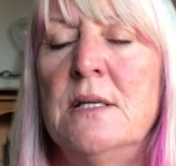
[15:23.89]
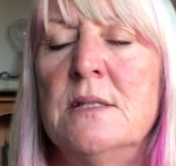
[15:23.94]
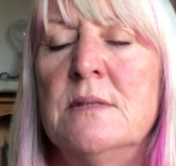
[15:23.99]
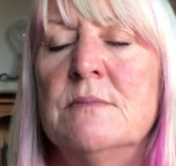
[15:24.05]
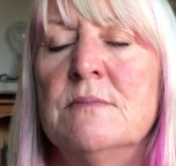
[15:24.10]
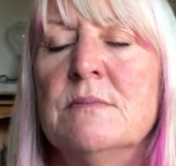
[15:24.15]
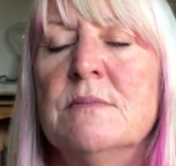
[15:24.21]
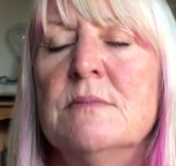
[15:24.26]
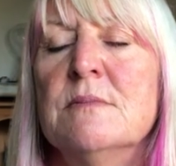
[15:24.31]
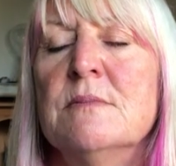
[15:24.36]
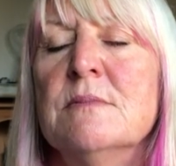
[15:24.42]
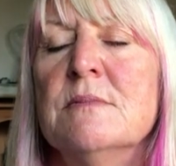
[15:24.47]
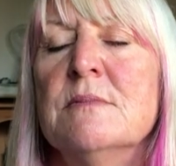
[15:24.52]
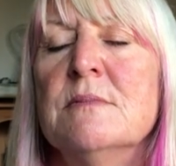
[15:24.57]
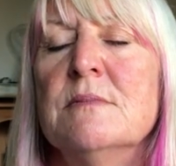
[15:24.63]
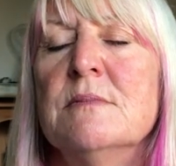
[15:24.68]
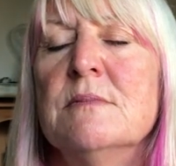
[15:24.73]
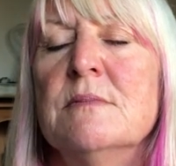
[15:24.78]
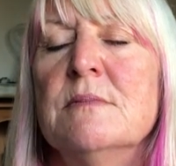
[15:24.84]

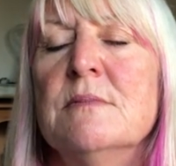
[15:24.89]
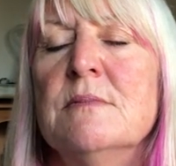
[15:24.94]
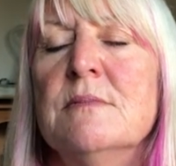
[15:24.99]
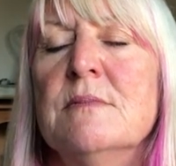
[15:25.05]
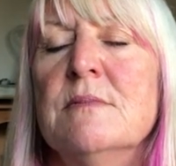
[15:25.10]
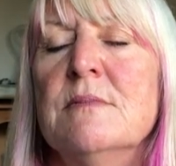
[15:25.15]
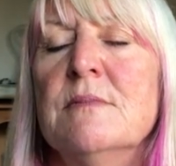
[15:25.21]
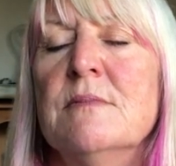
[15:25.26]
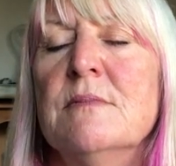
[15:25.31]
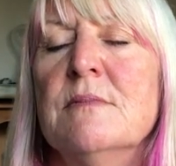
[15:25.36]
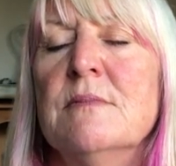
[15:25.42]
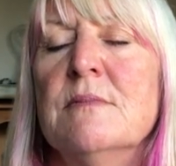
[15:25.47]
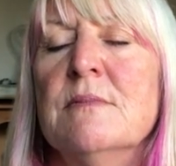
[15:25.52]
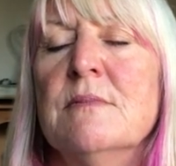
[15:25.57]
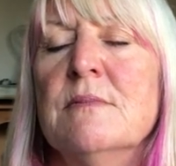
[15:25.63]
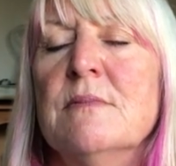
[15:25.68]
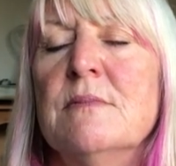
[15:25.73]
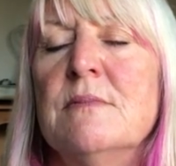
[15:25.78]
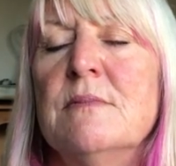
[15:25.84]

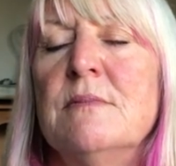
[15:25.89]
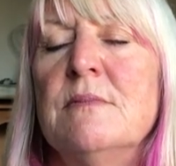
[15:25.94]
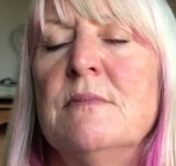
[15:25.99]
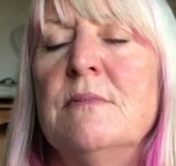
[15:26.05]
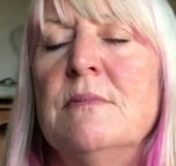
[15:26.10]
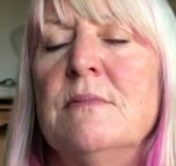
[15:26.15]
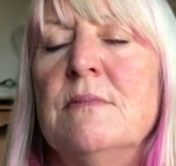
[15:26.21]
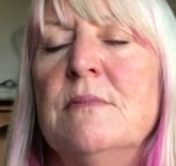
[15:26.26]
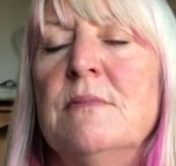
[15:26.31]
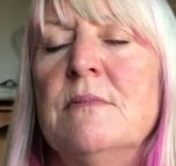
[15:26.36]
(silence)